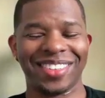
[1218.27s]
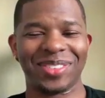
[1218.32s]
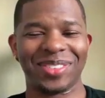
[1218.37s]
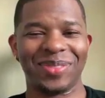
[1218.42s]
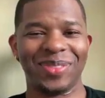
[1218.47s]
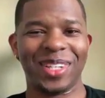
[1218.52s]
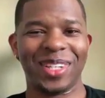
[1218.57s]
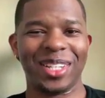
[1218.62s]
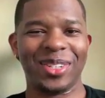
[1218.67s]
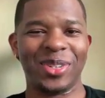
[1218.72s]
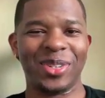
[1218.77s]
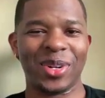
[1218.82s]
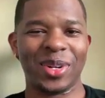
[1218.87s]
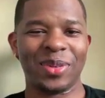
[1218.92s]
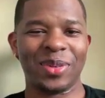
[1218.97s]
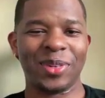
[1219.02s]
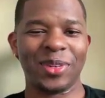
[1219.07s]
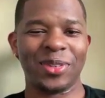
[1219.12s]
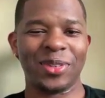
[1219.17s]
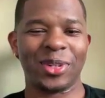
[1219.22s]
after being
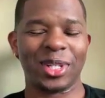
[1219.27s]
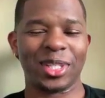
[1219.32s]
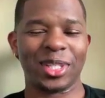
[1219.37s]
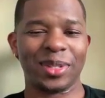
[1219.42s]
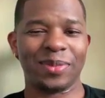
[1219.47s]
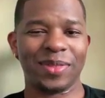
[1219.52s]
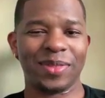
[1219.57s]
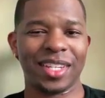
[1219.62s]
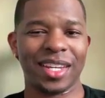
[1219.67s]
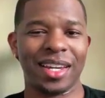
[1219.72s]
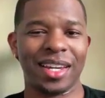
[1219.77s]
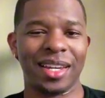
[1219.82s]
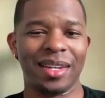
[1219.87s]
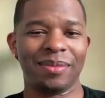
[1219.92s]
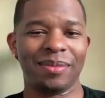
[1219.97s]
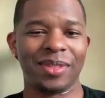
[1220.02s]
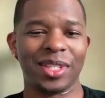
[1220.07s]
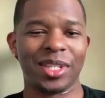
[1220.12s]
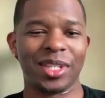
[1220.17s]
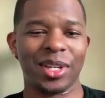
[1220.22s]
dormant for some time.